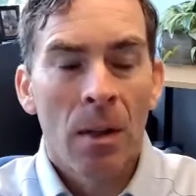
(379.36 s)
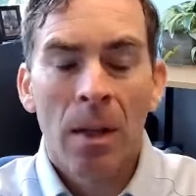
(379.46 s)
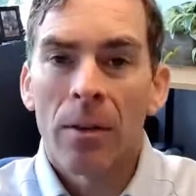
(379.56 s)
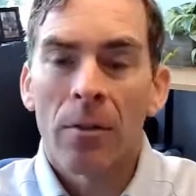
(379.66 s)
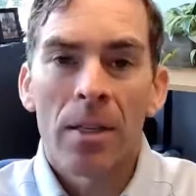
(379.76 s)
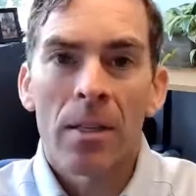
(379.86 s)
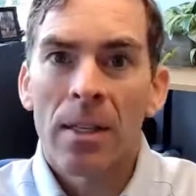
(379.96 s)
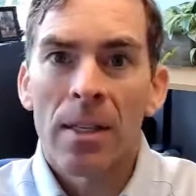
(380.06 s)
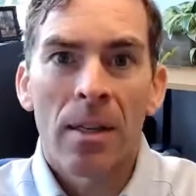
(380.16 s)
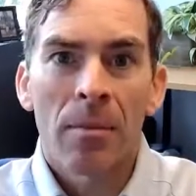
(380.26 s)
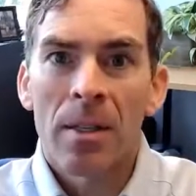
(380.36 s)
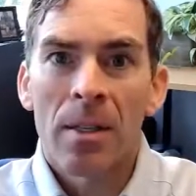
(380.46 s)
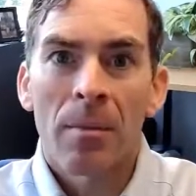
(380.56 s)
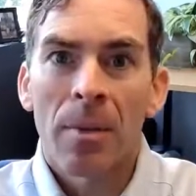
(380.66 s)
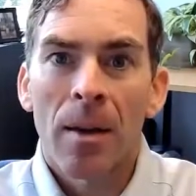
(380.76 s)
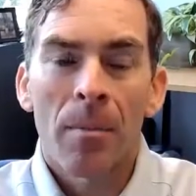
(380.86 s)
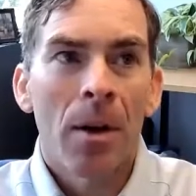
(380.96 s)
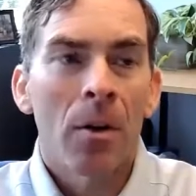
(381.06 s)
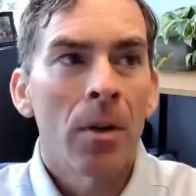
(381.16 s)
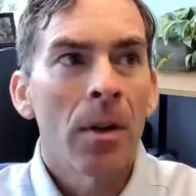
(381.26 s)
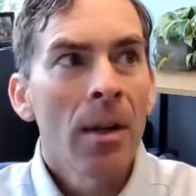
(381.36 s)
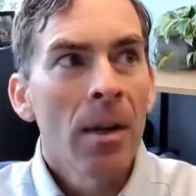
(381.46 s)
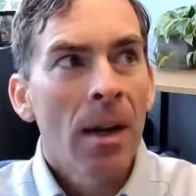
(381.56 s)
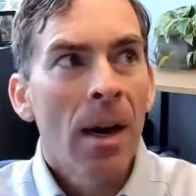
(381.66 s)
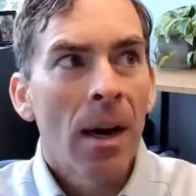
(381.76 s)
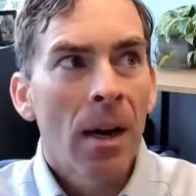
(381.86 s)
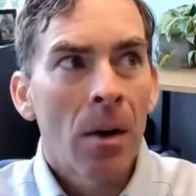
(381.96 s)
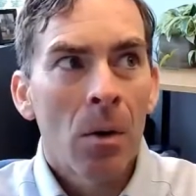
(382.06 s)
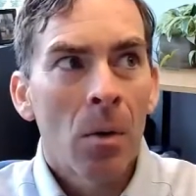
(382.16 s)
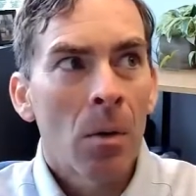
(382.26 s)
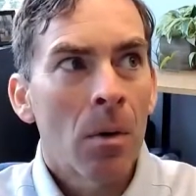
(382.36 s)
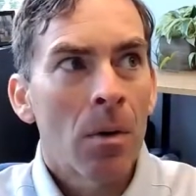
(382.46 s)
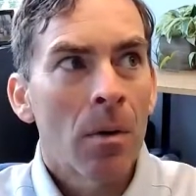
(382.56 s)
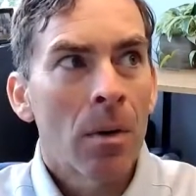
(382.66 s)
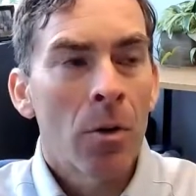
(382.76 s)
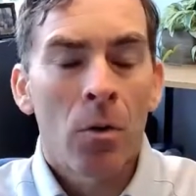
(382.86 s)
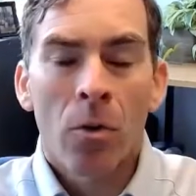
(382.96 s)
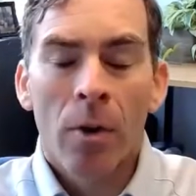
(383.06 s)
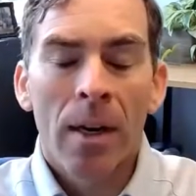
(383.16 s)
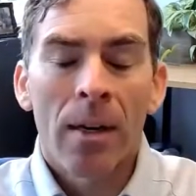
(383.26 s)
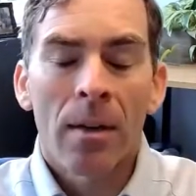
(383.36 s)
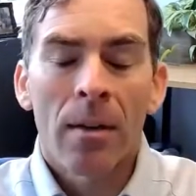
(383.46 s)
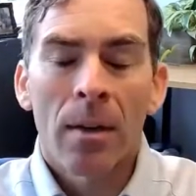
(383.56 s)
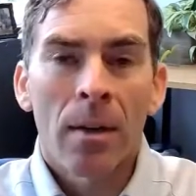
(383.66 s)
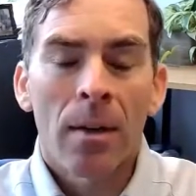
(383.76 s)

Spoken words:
client recently sent me something about how Ukraine